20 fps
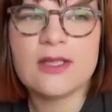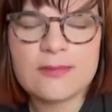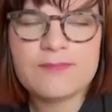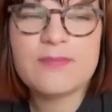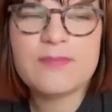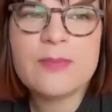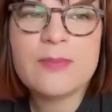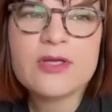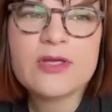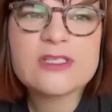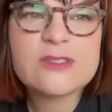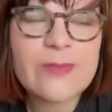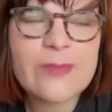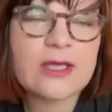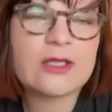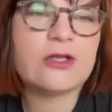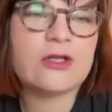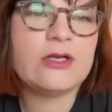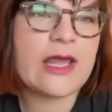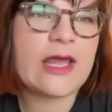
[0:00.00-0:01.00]
people
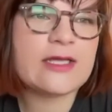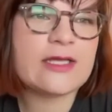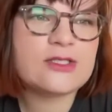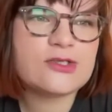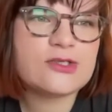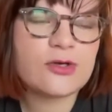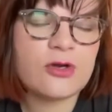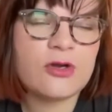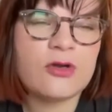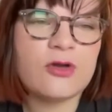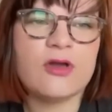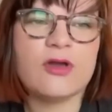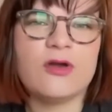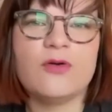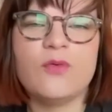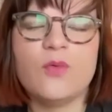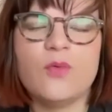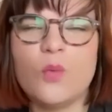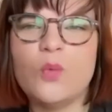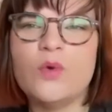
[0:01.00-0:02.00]
expect an answer
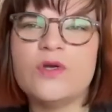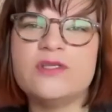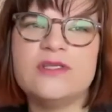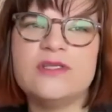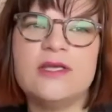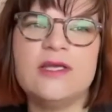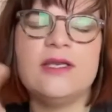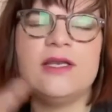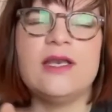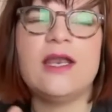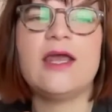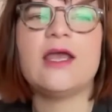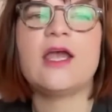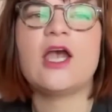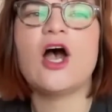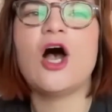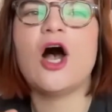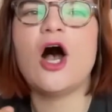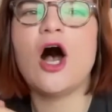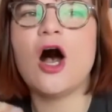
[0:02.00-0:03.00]
within
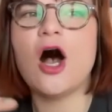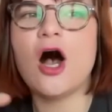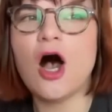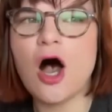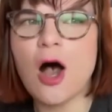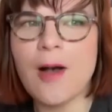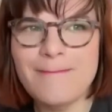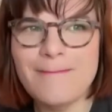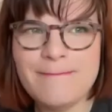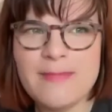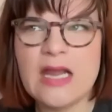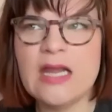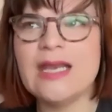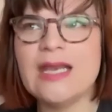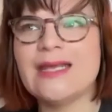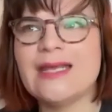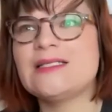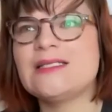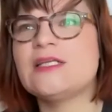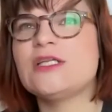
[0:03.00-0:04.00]
like a
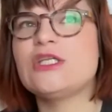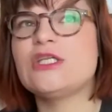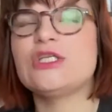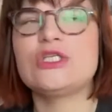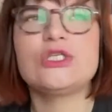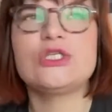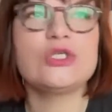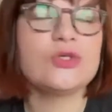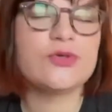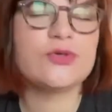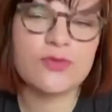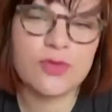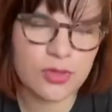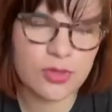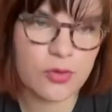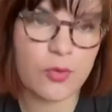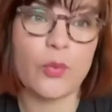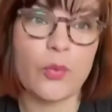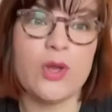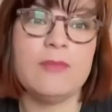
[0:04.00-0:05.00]
minute to
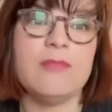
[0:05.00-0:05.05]
3